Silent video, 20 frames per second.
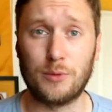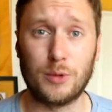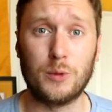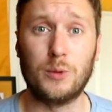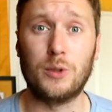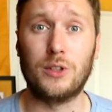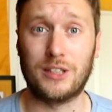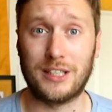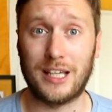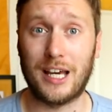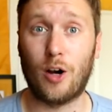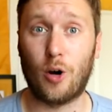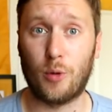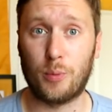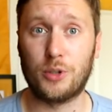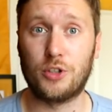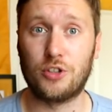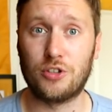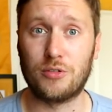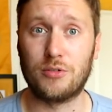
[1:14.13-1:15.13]
that we will get
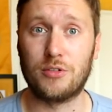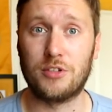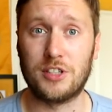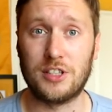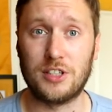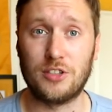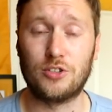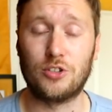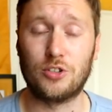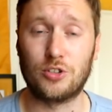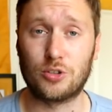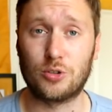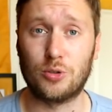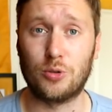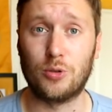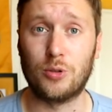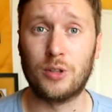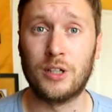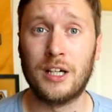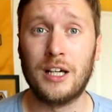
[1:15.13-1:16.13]
opportunities to
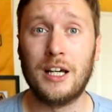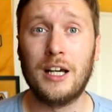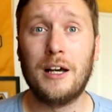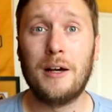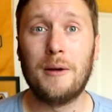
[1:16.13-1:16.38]
score